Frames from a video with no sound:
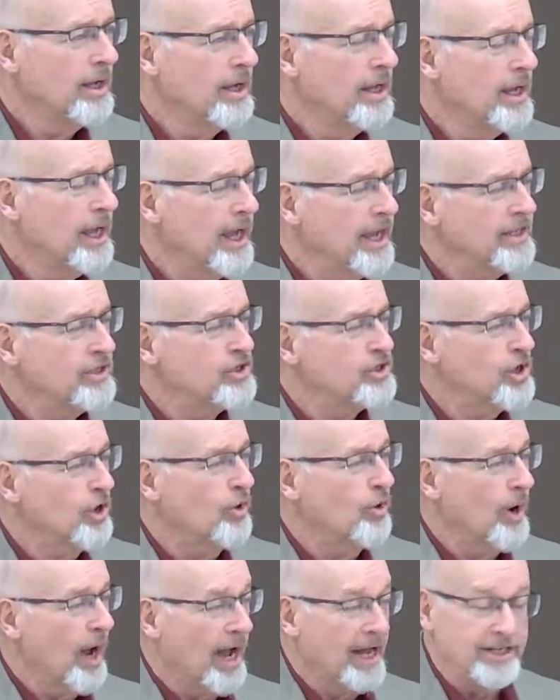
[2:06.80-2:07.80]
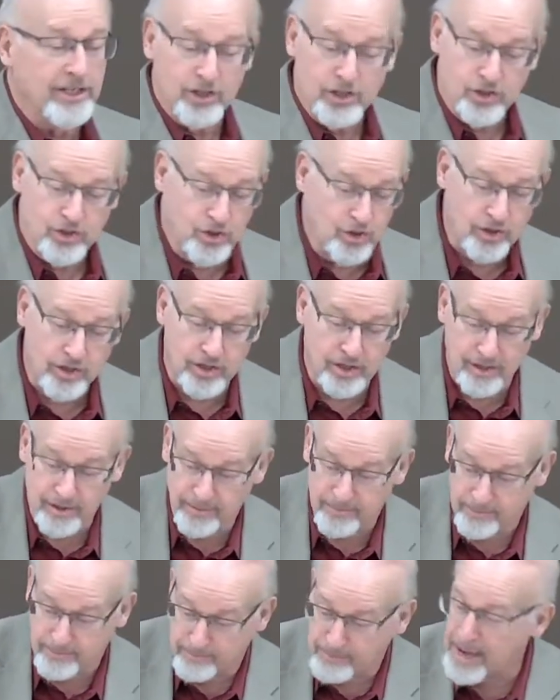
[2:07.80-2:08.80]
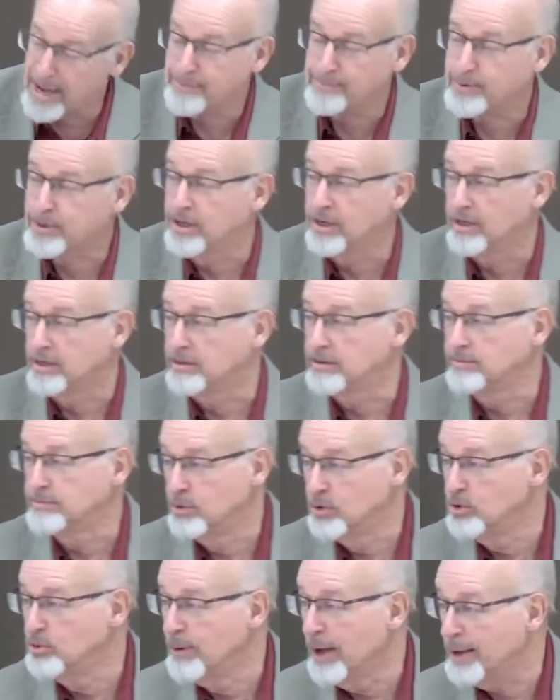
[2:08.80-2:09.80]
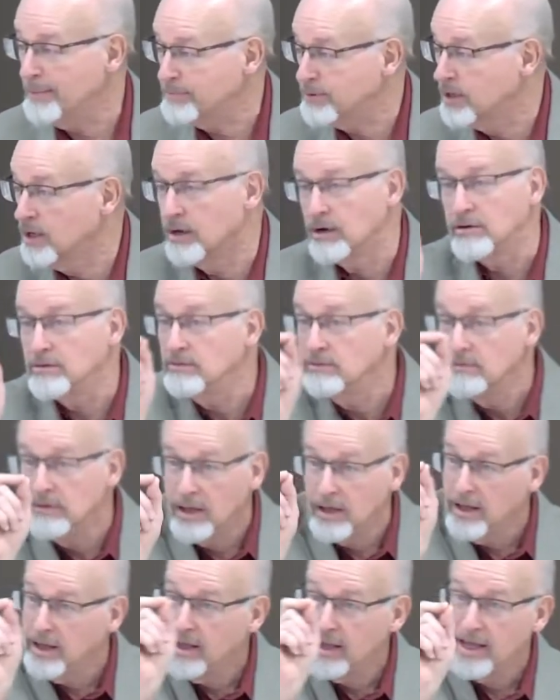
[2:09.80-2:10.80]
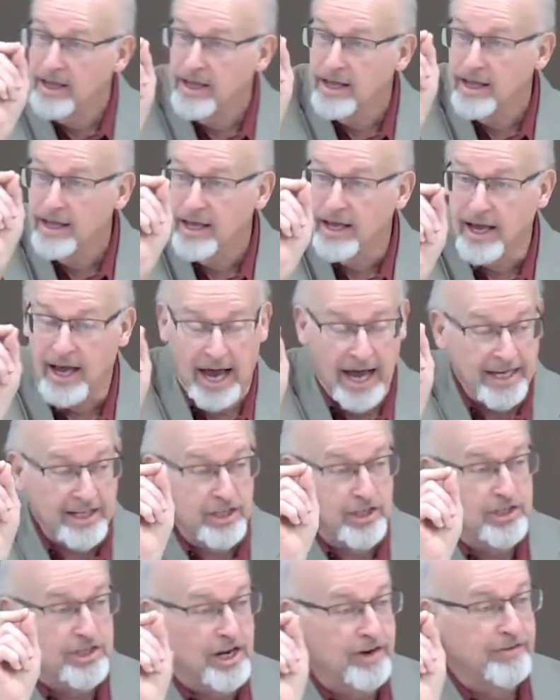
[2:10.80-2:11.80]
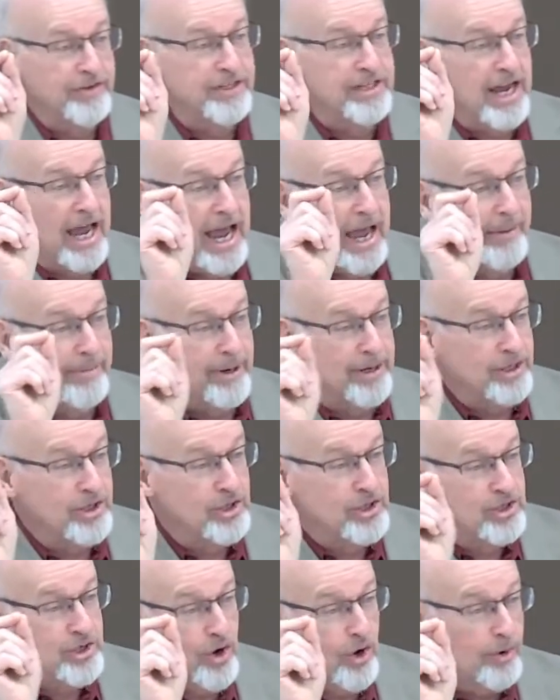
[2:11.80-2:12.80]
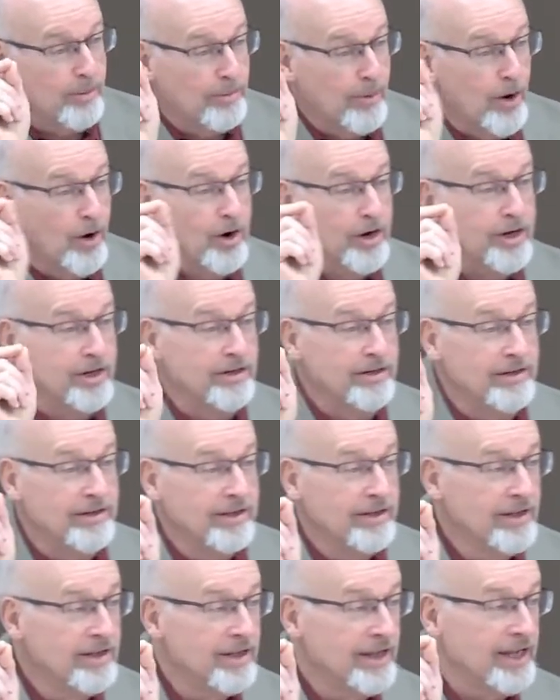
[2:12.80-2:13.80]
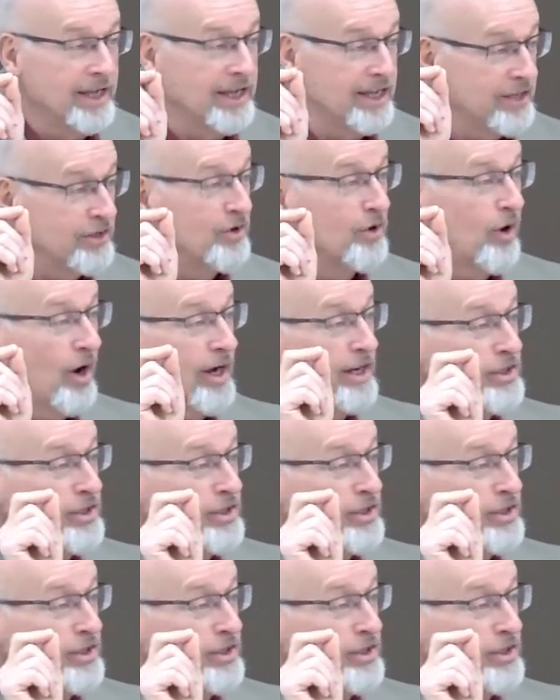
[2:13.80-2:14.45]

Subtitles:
And so I just took a map color, blue map color. Every time I start marking in Christ